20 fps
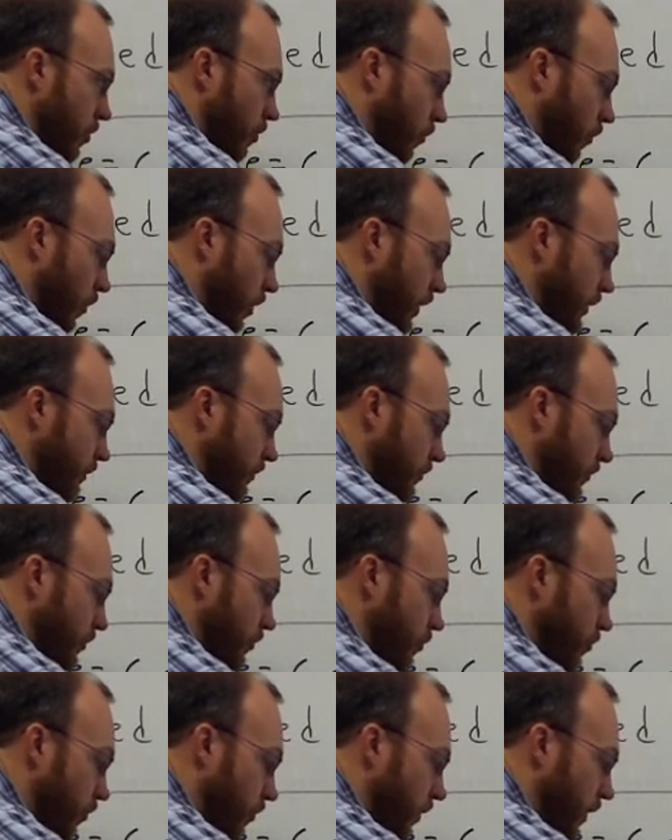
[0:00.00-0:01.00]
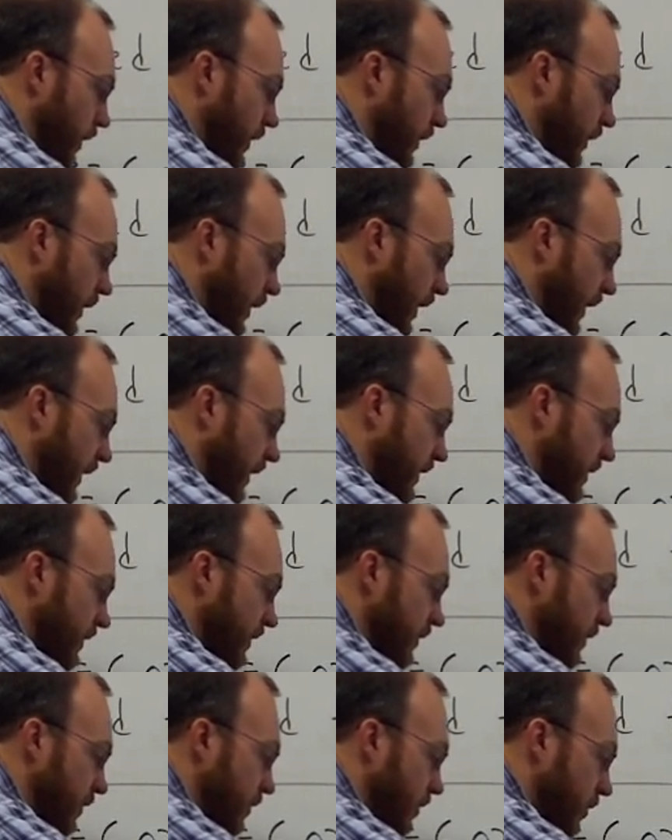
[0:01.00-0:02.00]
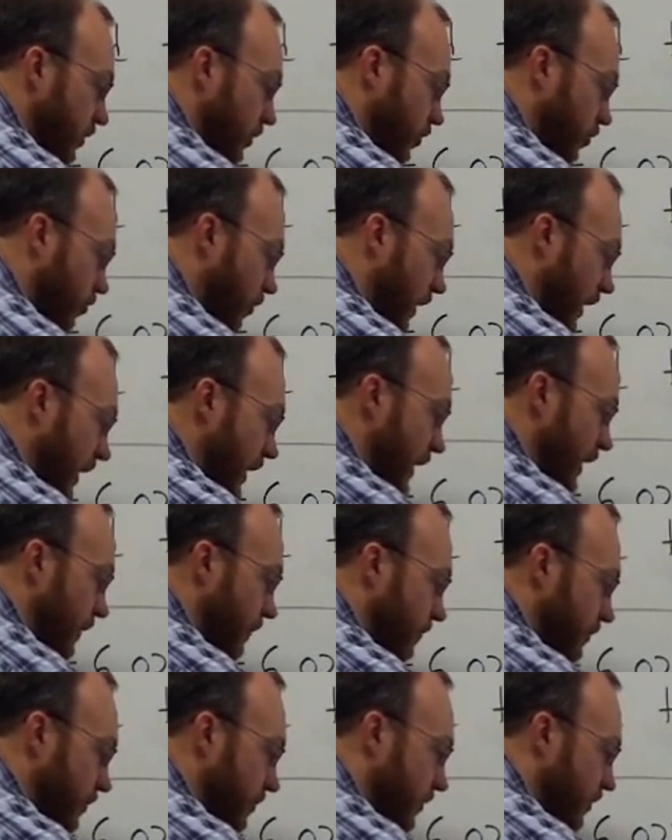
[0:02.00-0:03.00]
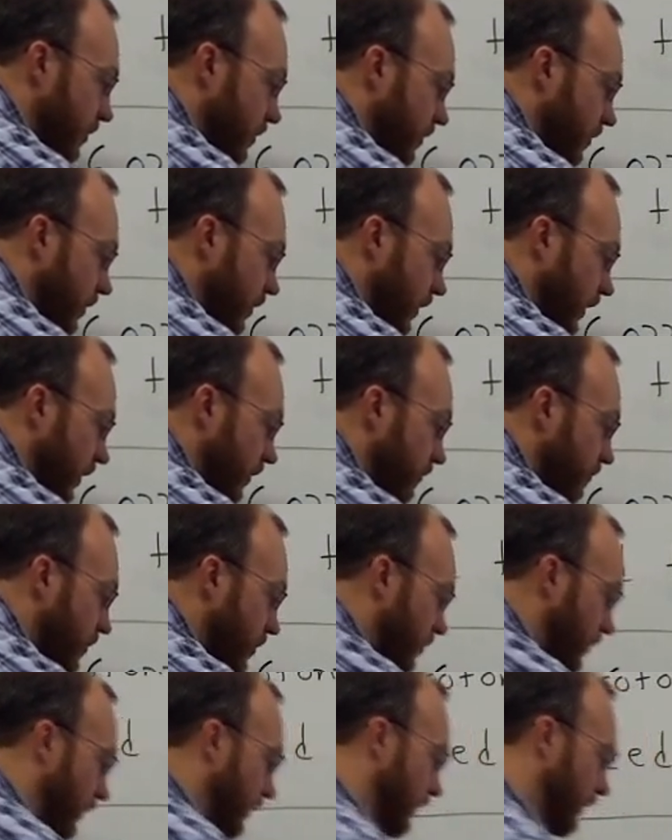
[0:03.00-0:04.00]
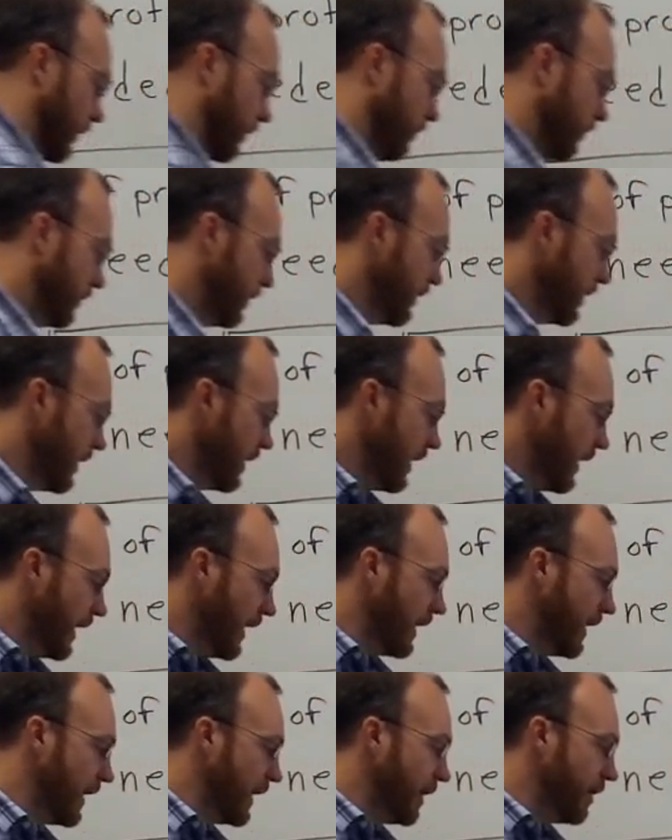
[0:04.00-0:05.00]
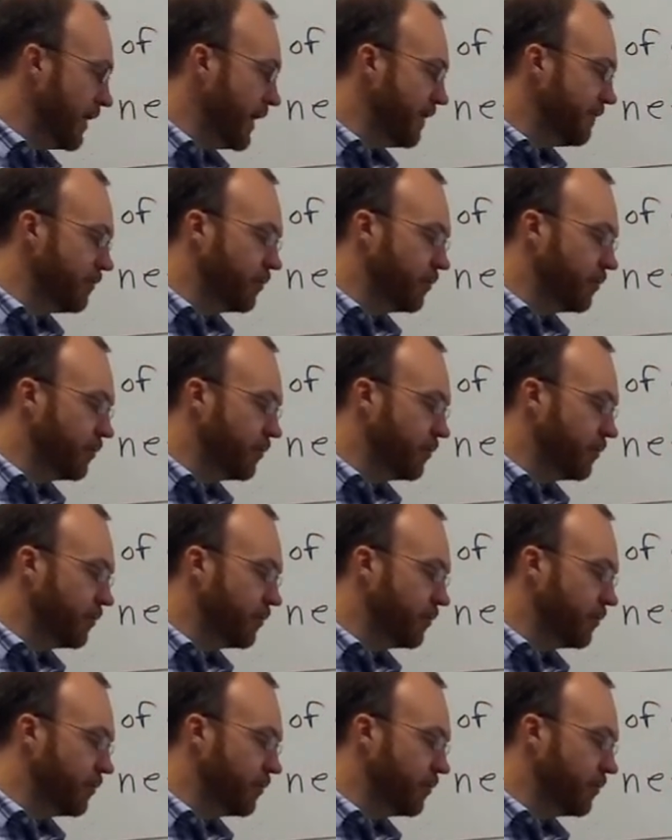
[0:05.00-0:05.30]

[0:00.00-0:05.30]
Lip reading: 9.01218 grams of beryllium. I now have